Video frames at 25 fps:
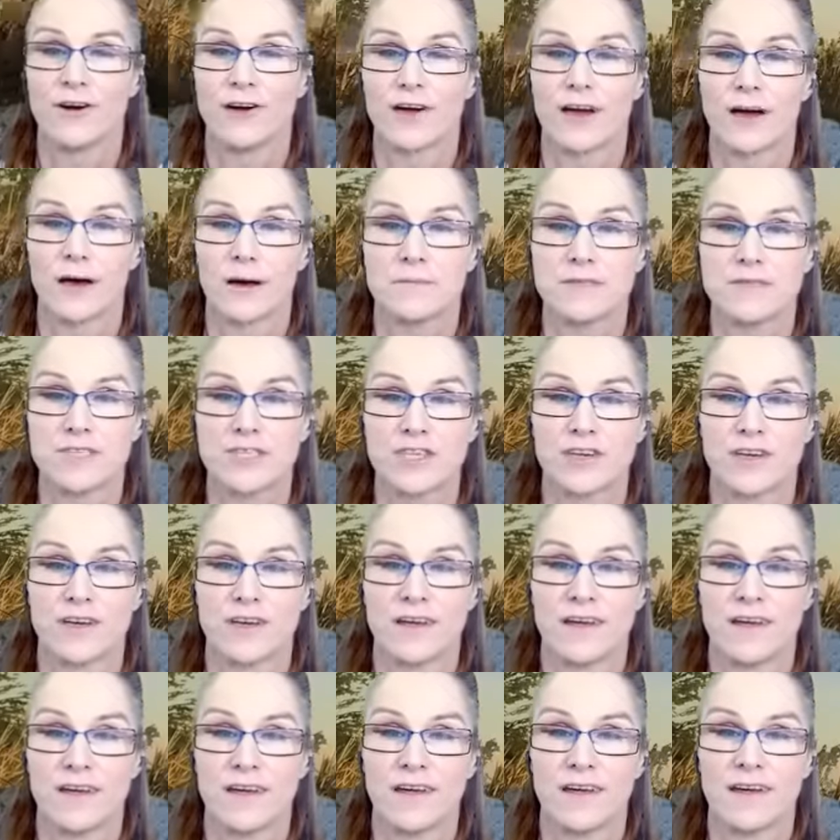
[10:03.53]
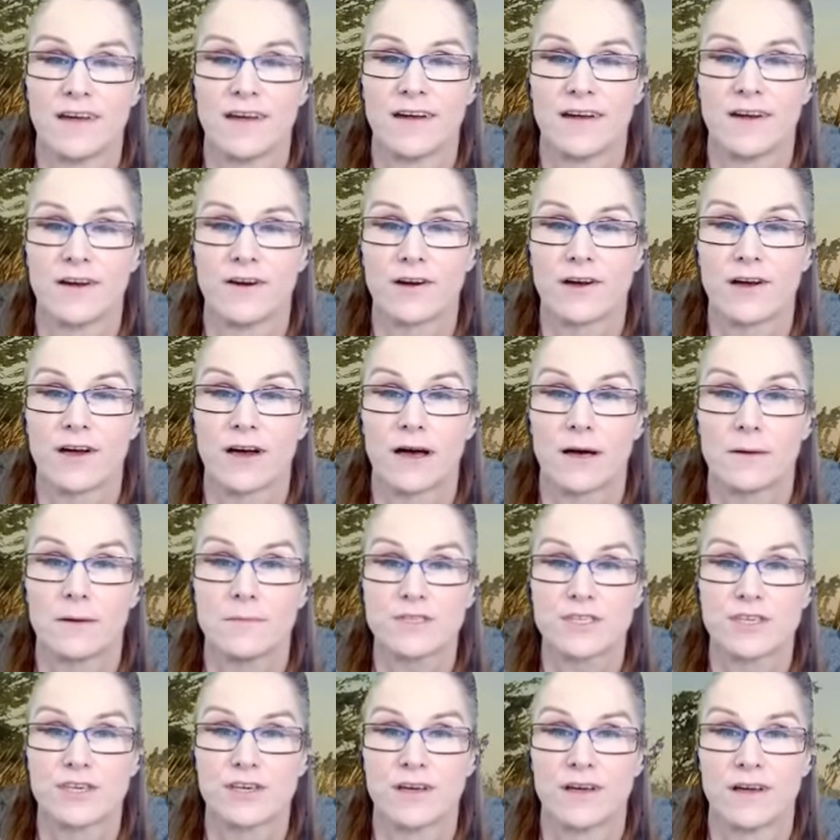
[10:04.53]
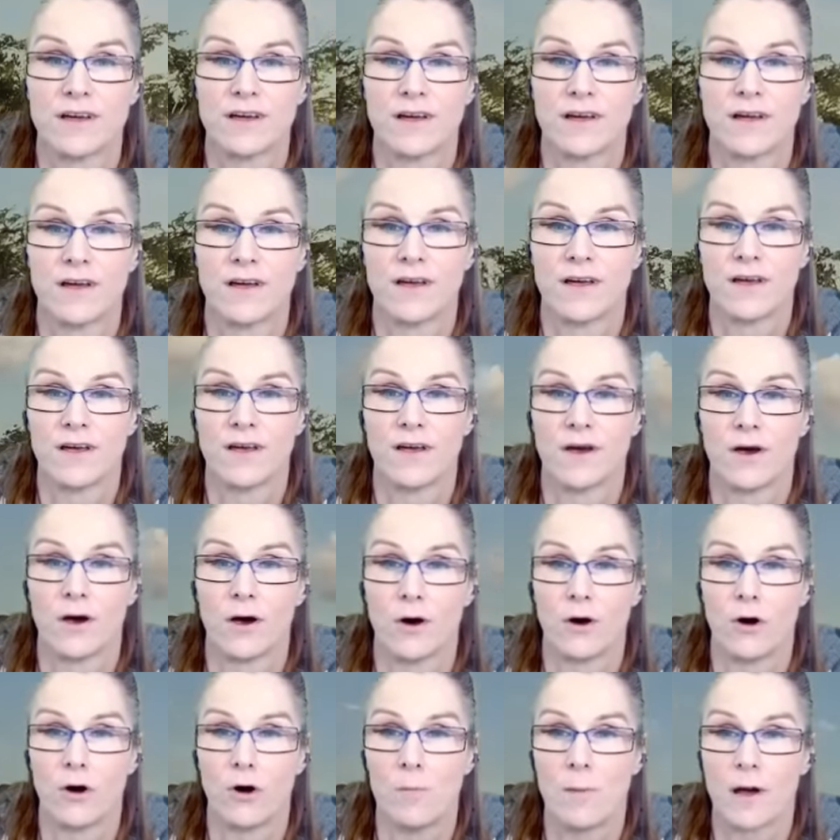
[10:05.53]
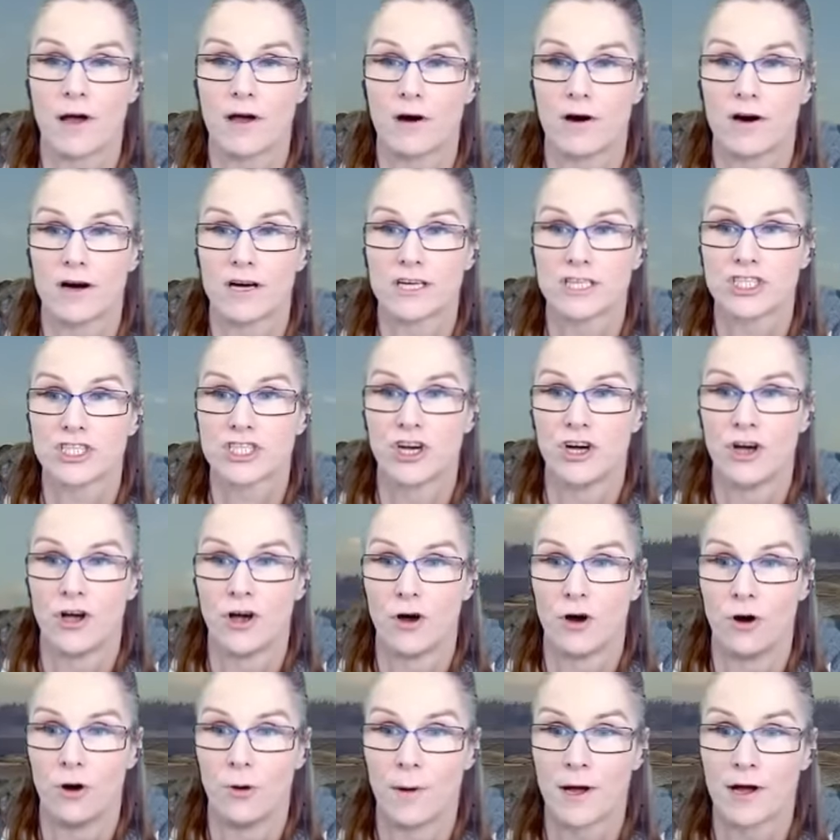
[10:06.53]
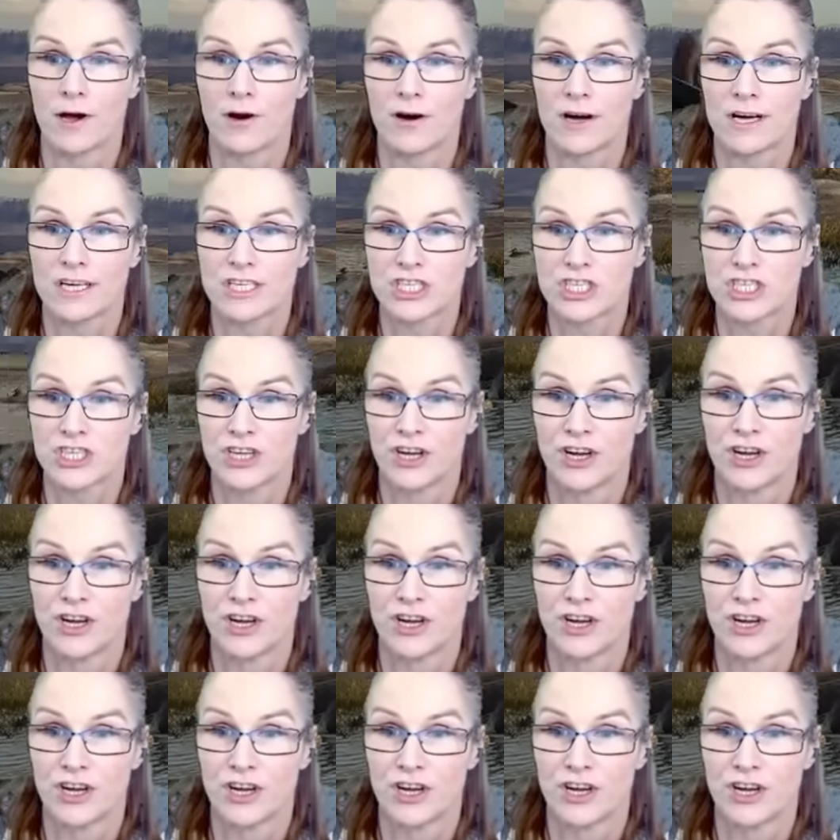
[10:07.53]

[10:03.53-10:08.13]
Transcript: comes. Here it comes. Oh my gosh. Oh my gosh.